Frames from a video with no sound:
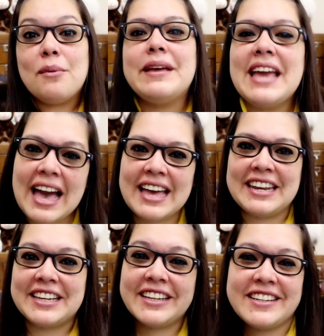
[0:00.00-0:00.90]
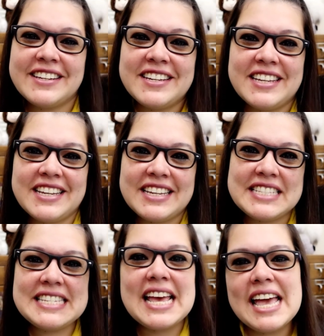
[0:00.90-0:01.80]
We had a
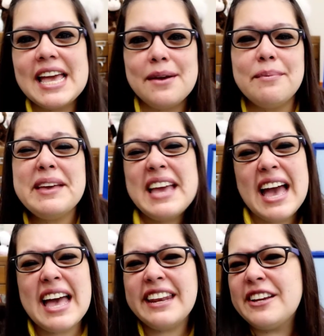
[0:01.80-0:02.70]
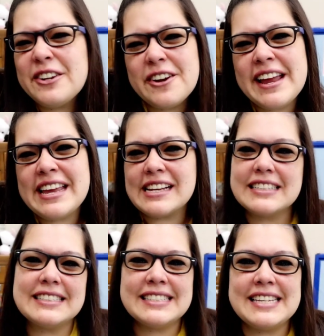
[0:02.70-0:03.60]
good day. We had a great
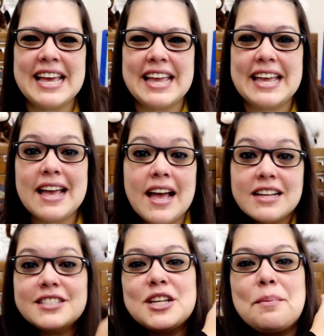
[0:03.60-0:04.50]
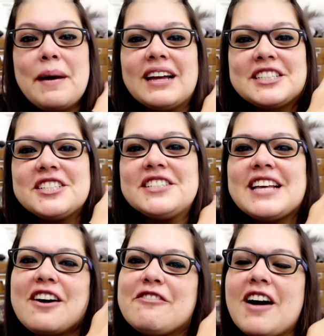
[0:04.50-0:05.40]
day. So pat
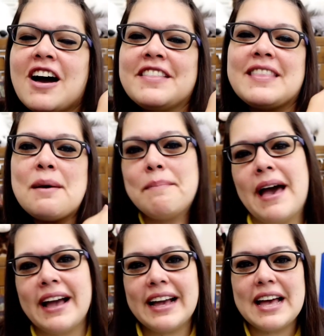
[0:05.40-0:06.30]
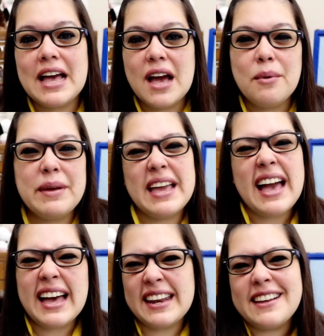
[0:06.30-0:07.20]
yourself on the back. We
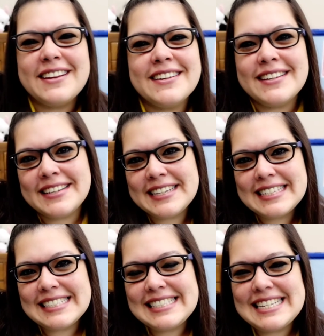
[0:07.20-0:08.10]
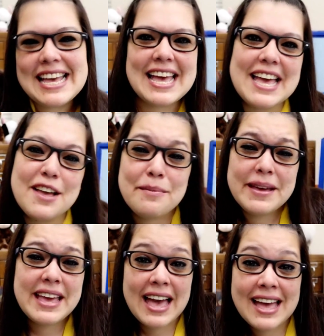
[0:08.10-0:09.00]
had a good day.
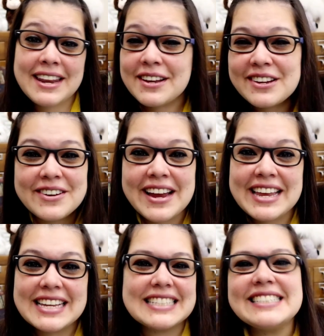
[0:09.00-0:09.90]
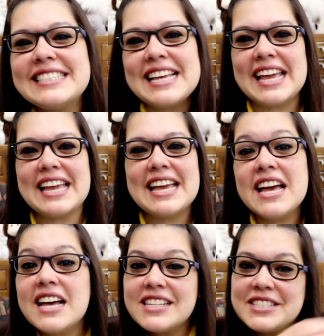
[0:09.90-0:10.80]
We had a great day.
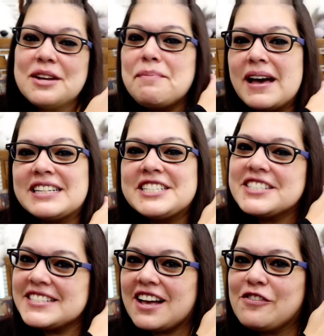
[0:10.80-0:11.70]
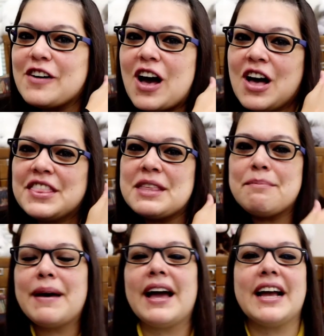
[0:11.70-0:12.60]
So pat yourself on
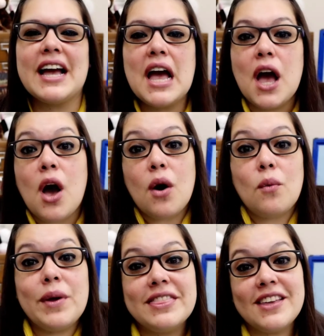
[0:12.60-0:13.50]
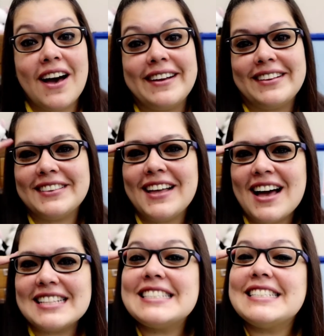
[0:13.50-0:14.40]
the back. We thought a
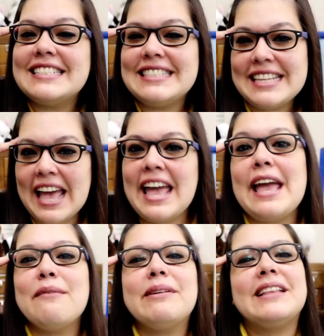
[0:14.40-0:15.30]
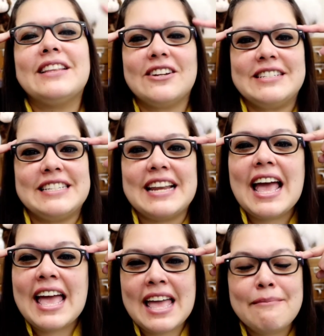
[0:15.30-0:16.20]
lot today. We learned in
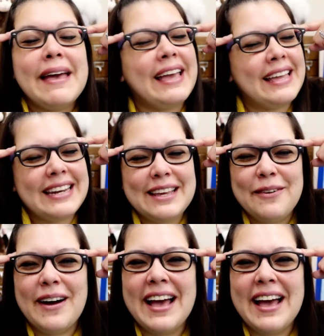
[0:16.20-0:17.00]
many